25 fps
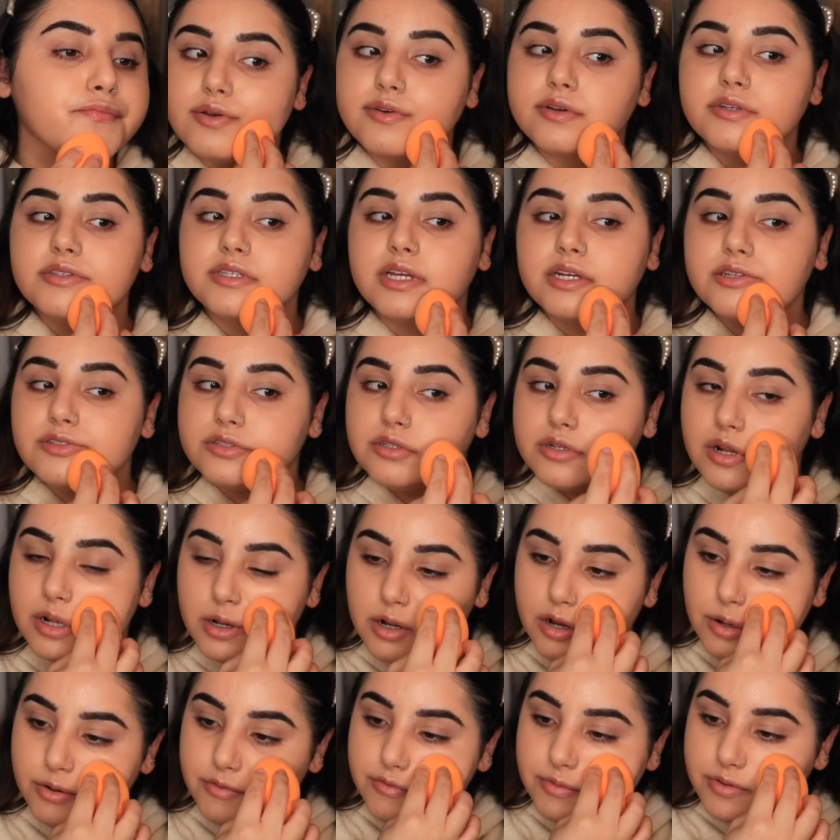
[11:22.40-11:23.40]
Because that should
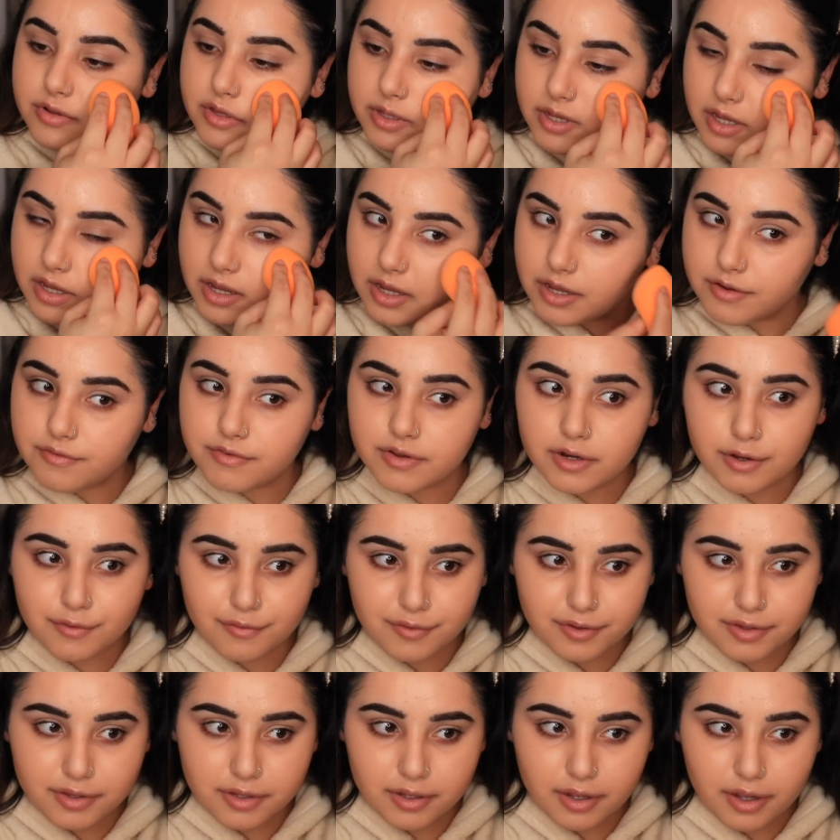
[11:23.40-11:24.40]
hopefully even
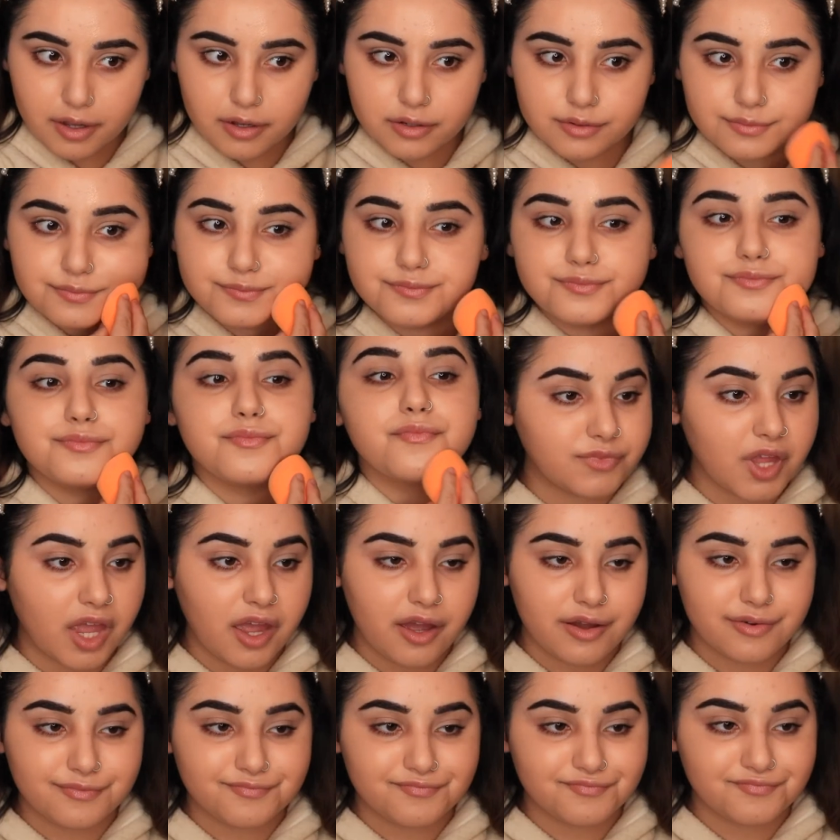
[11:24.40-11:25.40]
everything out.
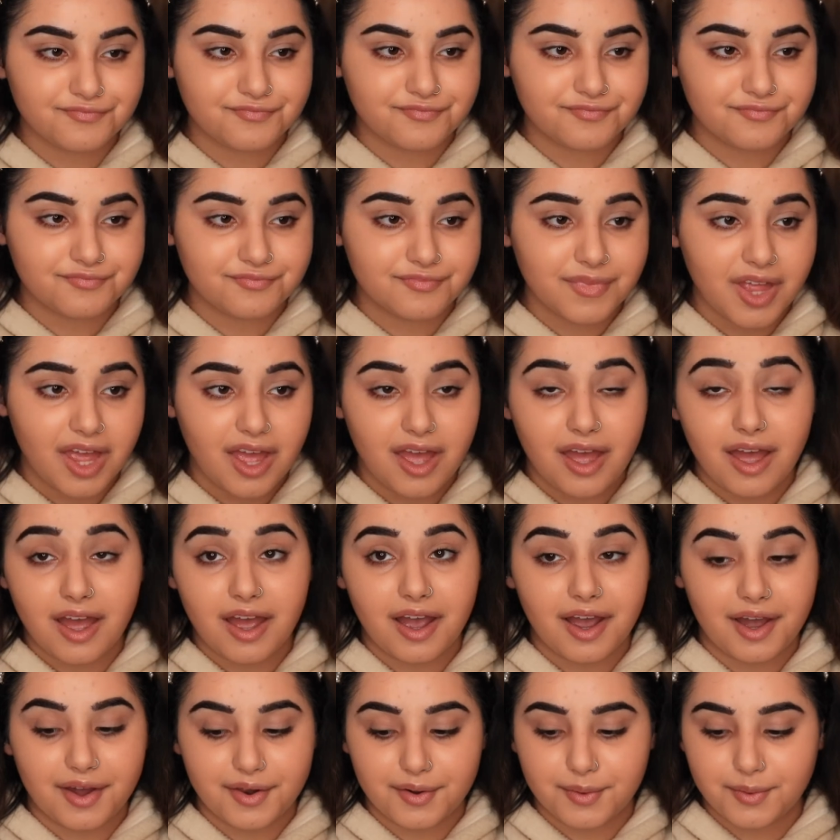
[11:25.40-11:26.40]
Yeah,
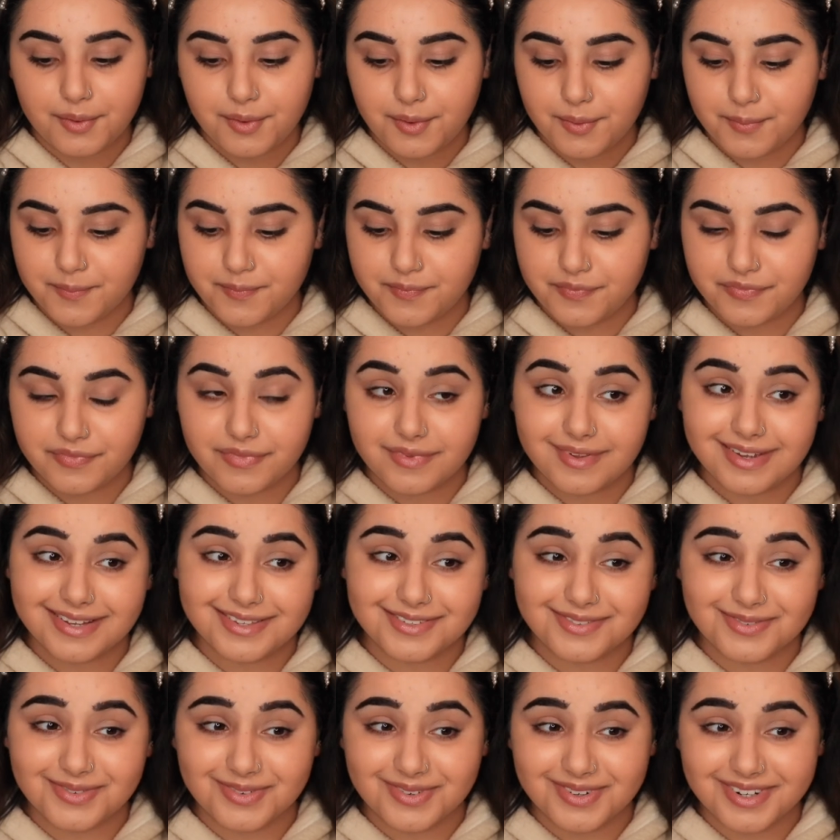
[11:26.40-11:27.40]
I don't know.
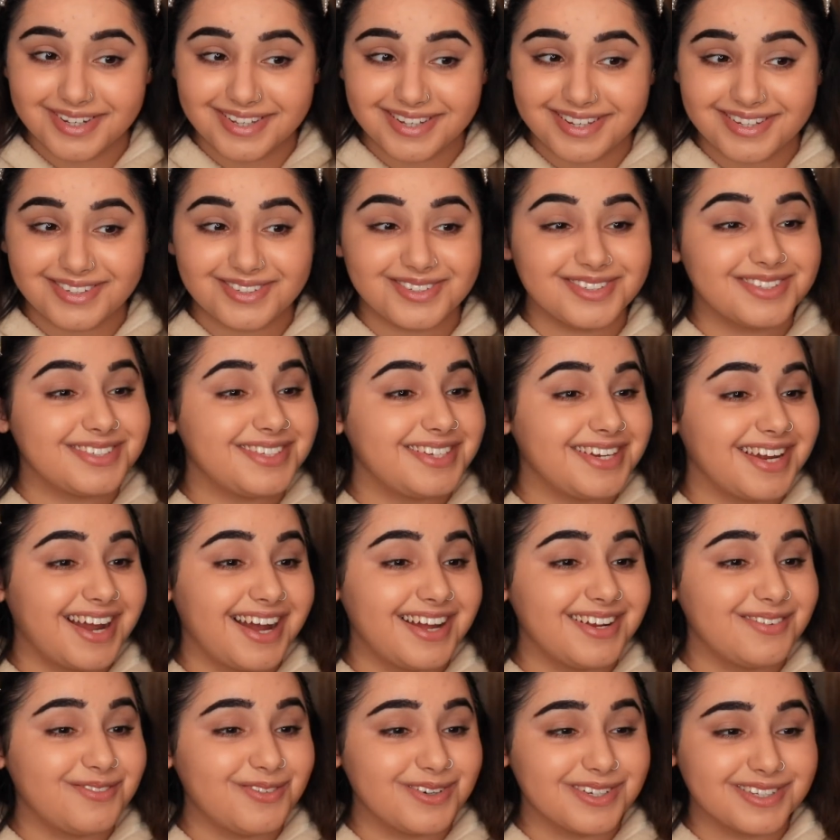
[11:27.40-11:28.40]
It's really interesting.
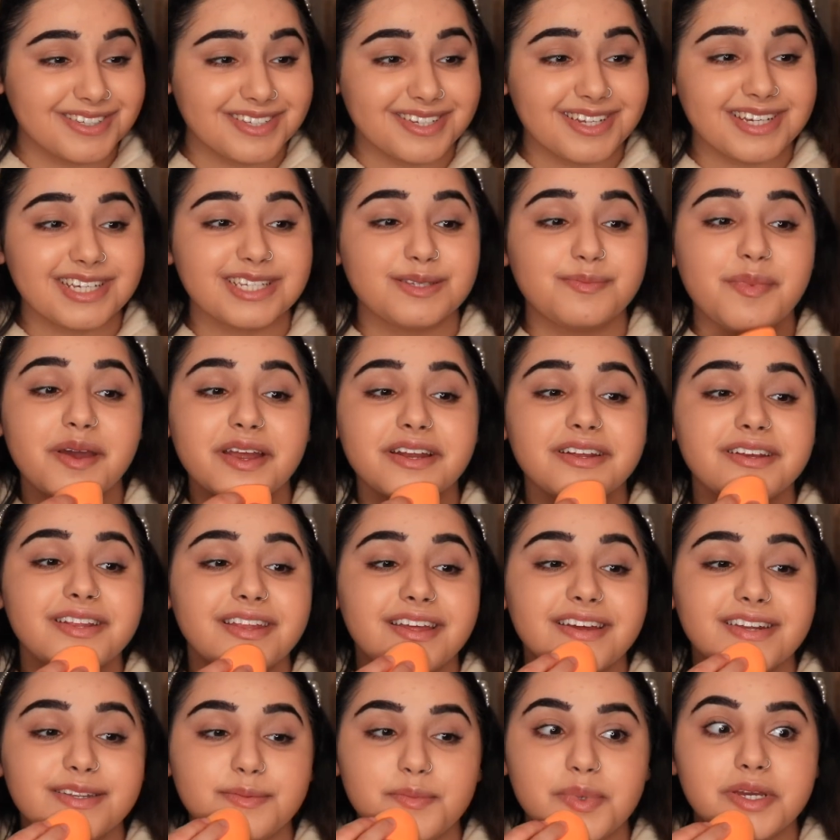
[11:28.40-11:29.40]
I wasn't expecting
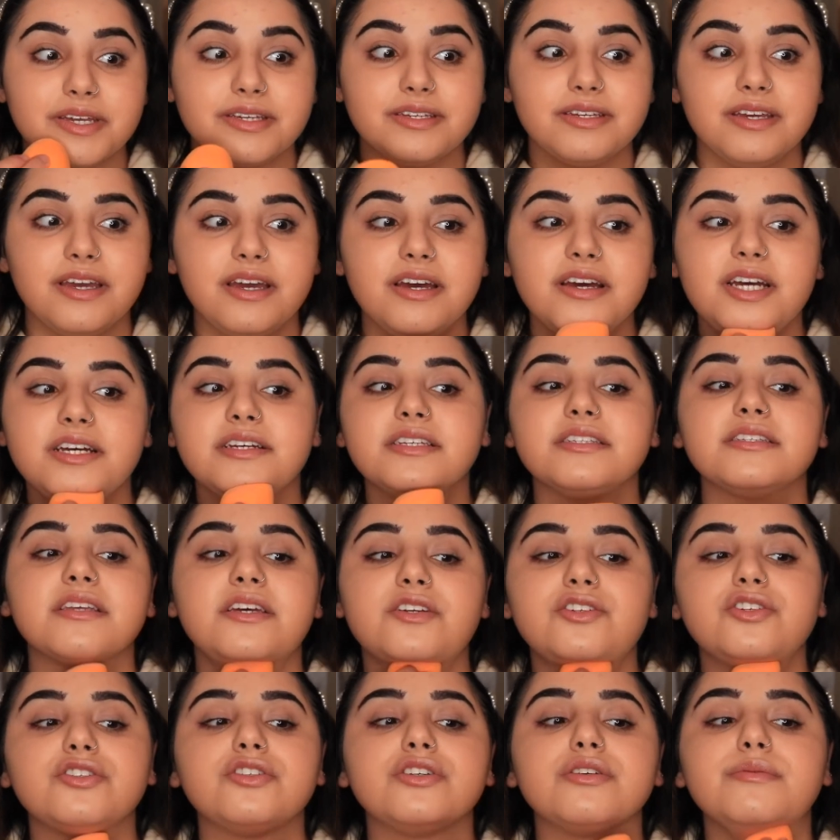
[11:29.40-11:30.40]
there to be
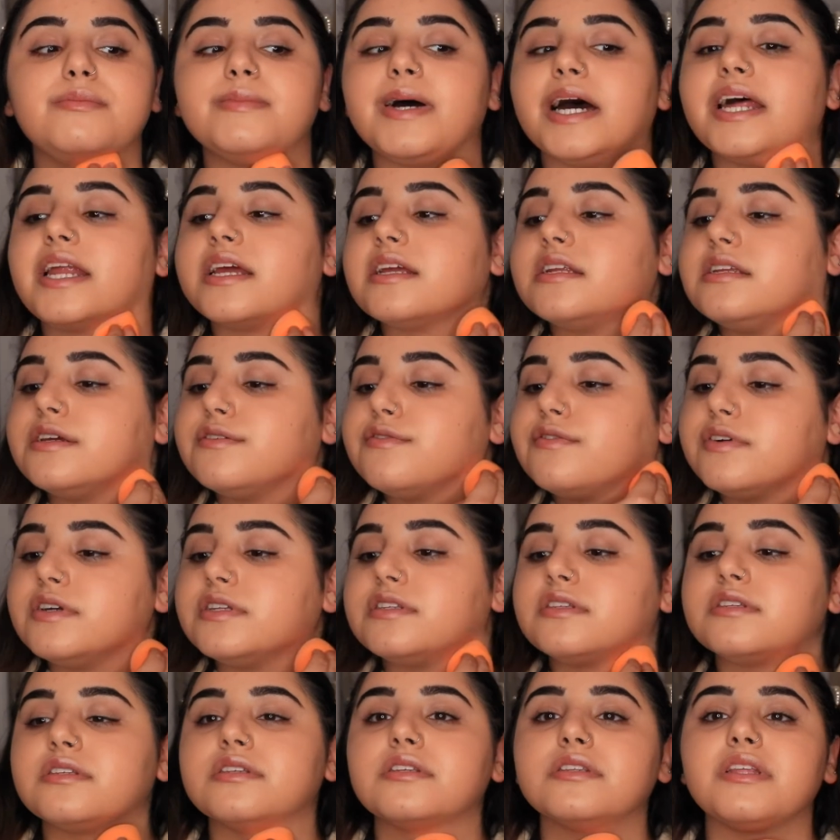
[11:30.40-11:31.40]
such a dramatic
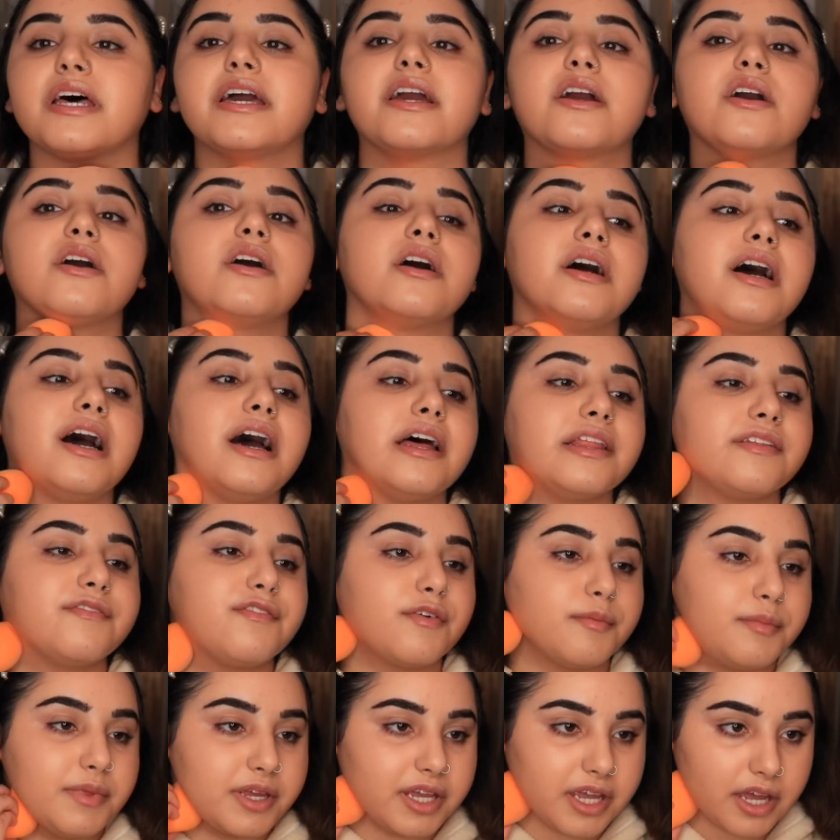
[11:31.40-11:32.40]
difference, like,
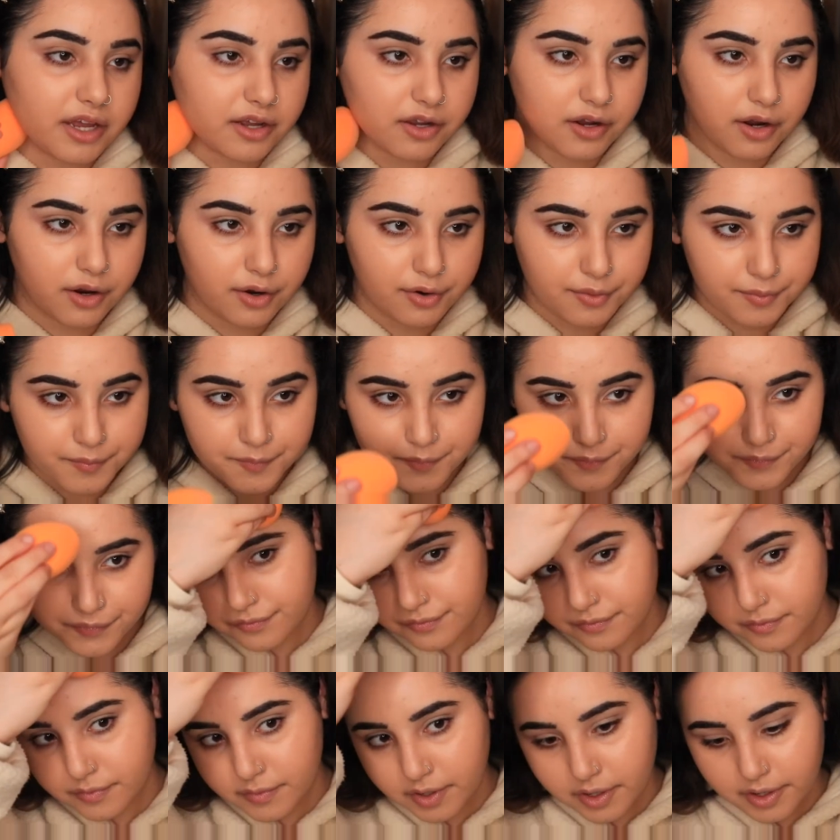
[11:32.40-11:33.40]
from the get-go.
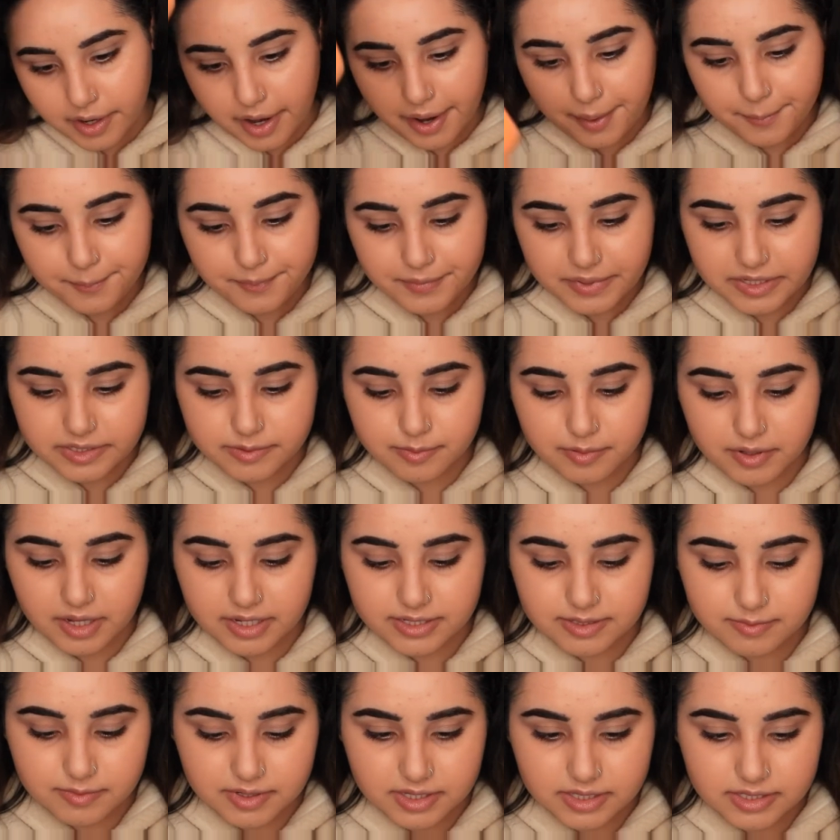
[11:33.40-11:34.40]
Okay, let's
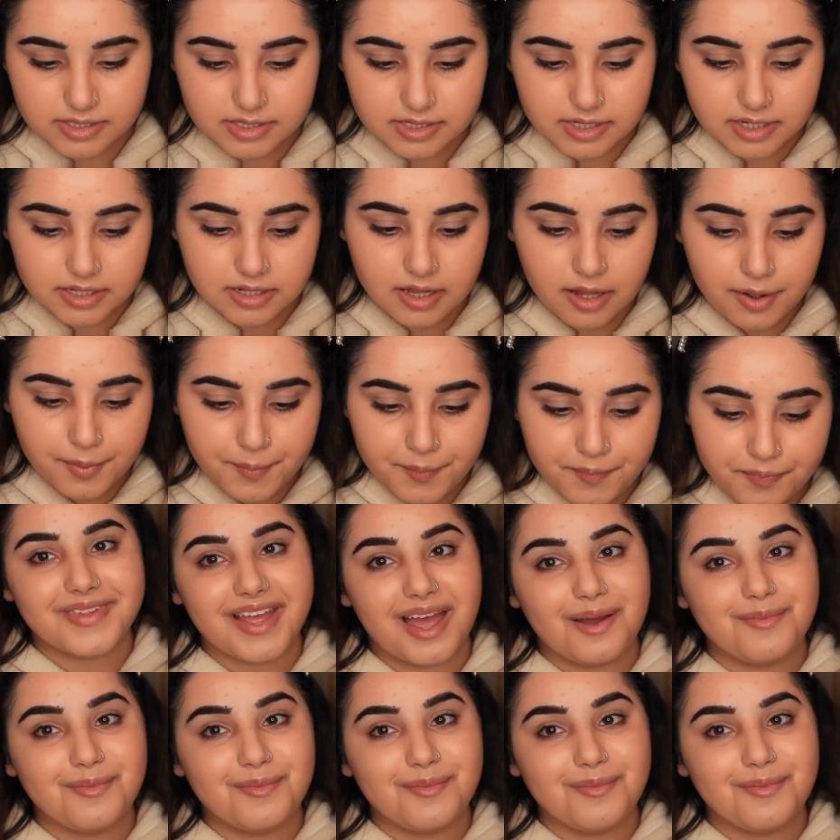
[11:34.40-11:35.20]
apply some concealer.